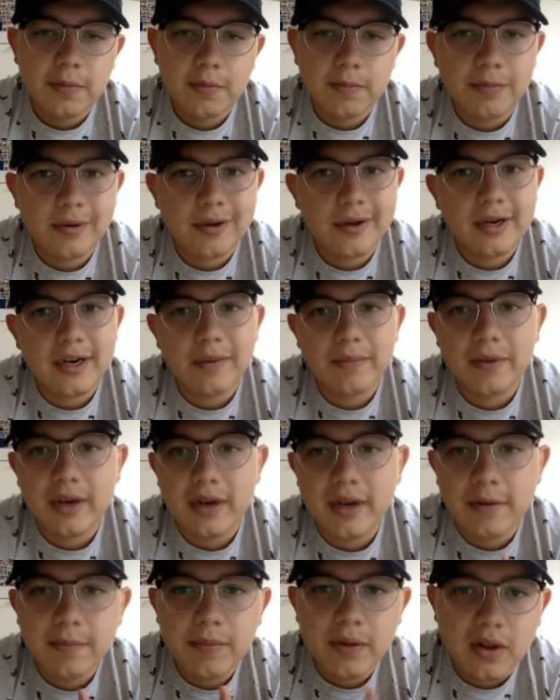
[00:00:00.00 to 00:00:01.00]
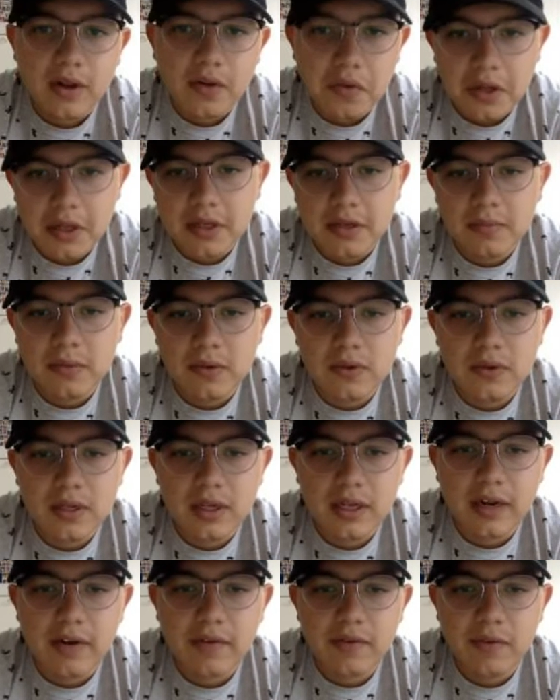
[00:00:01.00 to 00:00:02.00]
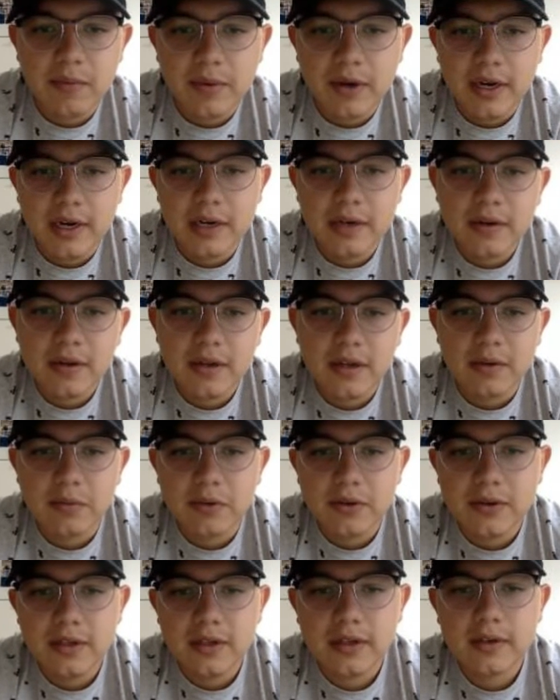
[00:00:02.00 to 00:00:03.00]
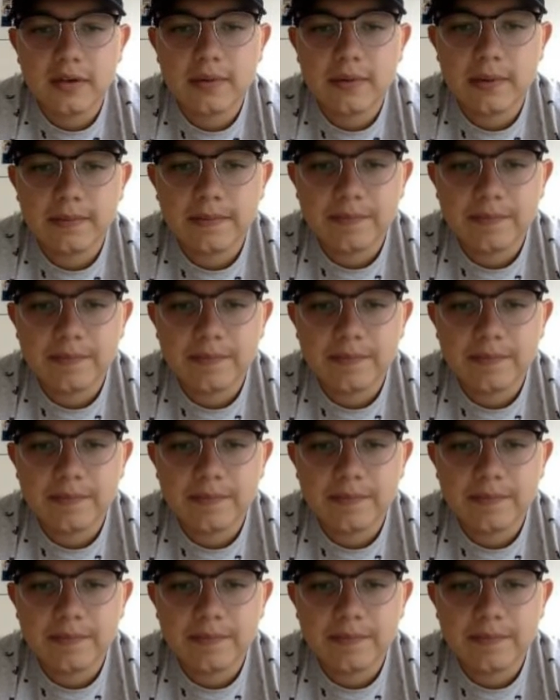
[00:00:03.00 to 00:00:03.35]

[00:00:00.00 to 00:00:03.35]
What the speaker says: But I believe that's mostly everybody in music.